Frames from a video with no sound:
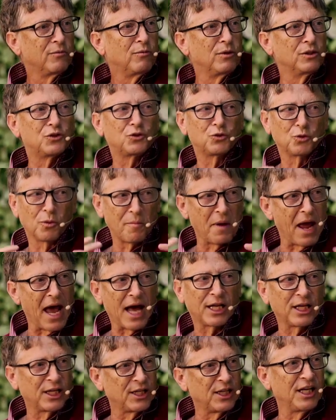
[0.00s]
was
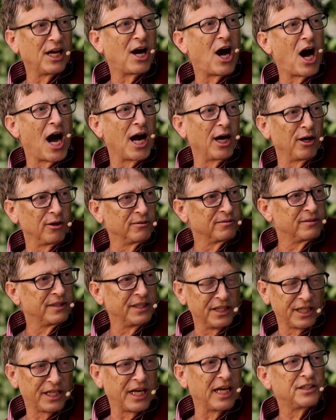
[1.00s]
dramatically higher,
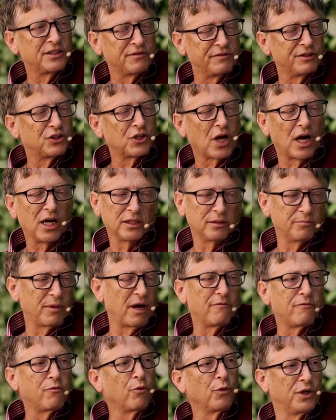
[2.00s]
in the case of a child,
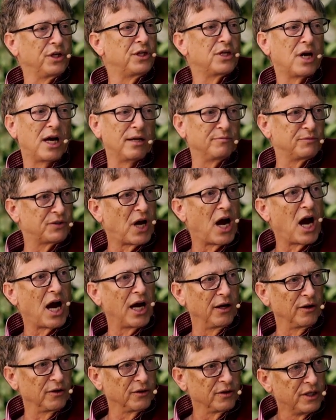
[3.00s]
about 40 times
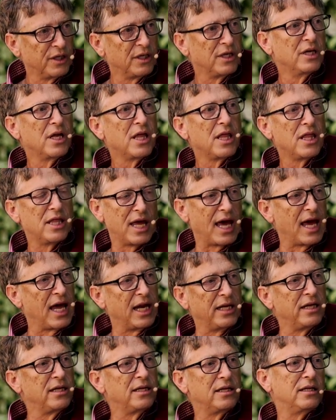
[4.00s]
higher
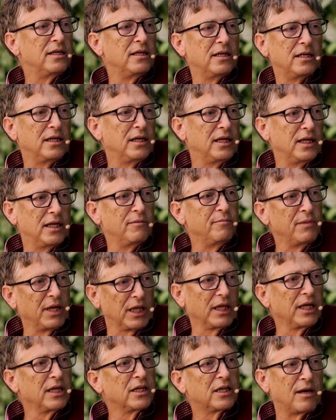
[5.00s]
than in a
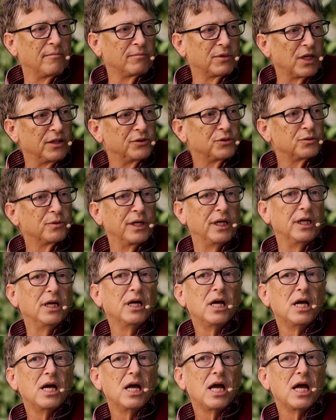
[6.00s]
middle-income country.